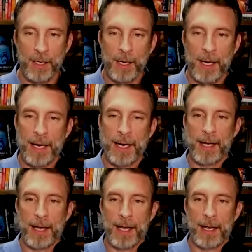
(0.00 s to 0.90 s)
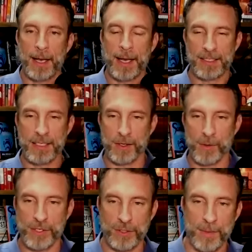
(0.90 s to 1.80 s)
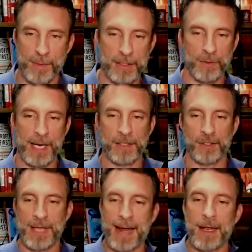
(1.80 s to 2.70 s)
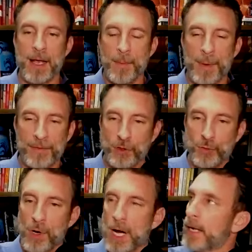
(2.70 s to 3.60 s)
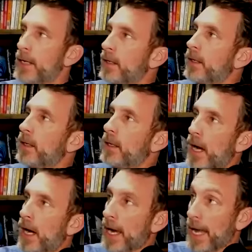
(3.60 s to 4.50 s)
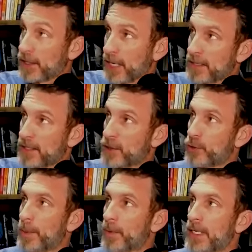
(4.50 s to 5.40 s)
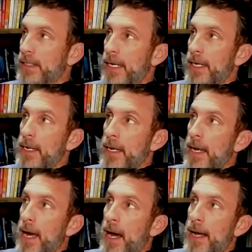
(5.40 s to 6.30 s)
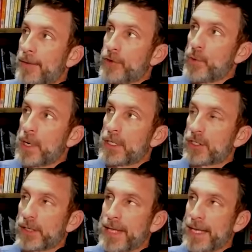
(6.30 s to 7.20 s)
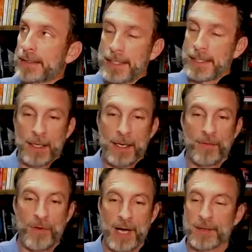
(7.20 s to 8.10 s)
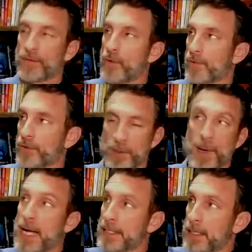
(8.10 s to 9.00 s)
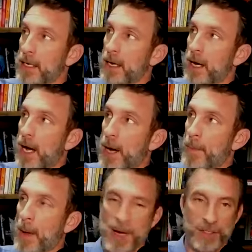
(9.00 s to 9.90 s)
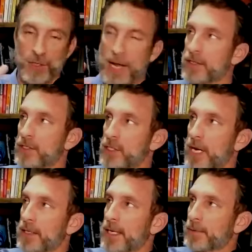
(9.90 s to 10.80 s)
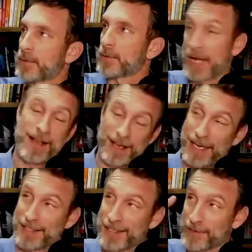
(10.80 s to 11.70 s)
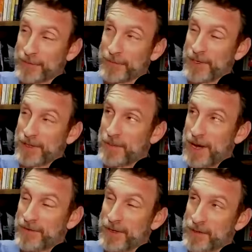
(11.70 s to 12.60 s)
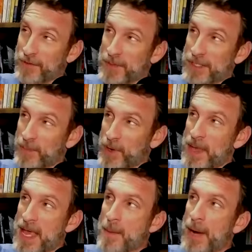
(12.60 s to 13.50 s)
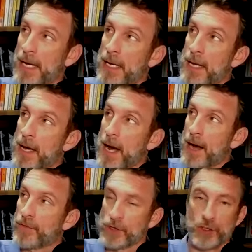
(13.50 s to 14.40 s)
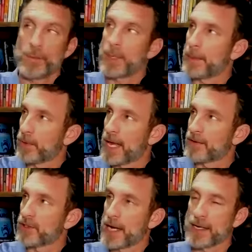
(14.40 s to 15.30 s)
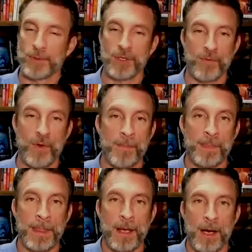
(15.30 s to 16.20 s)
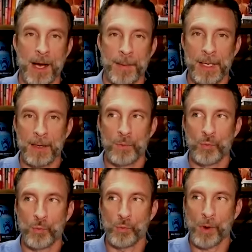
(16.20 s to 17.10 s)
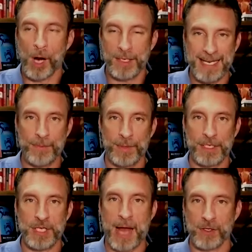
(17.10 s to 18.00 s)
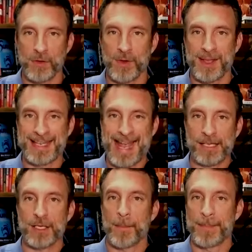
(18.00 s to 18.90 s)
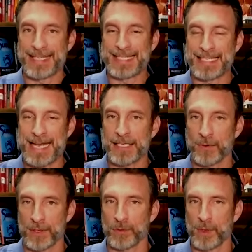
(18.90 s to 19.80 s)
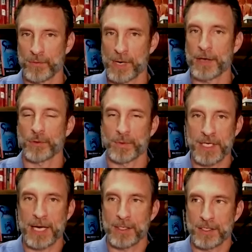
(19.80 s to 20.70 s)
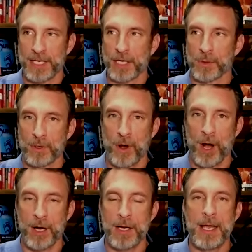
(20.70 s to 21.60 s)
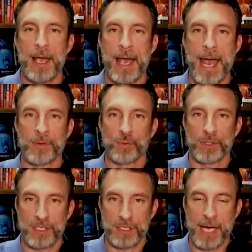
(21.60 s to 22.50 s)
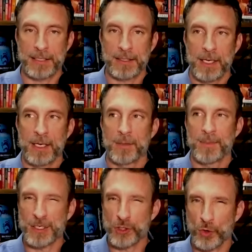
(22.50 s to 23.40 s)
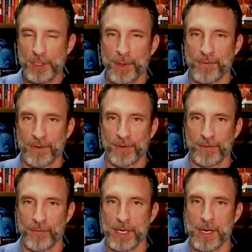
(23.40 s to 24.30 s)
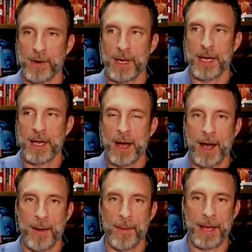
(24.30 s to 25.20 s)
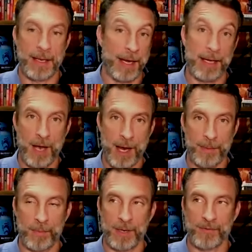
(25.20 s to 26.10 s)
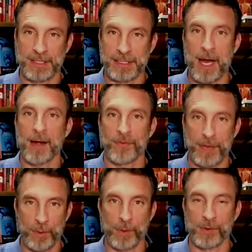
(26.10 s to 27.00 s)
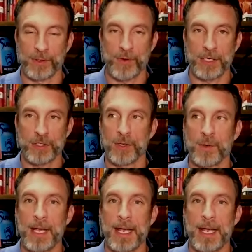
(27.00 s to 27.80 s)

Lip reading: And I see another question coming in, so I'll answer that. But if you would, actually I can see 2 people already did. If you would, just click on that link, fill out the form for your deposit. I'm not going to shout the names. I can't see with my vision from this point. But for those 2 people that have signed up so far, our team will reach out to you in the next business day. So within 24 hours, we'll reach out to you, schedule a call, and we'll discuss to make sure it's a perfect fit for you. And at any time, if this is not a fit, we will refund you.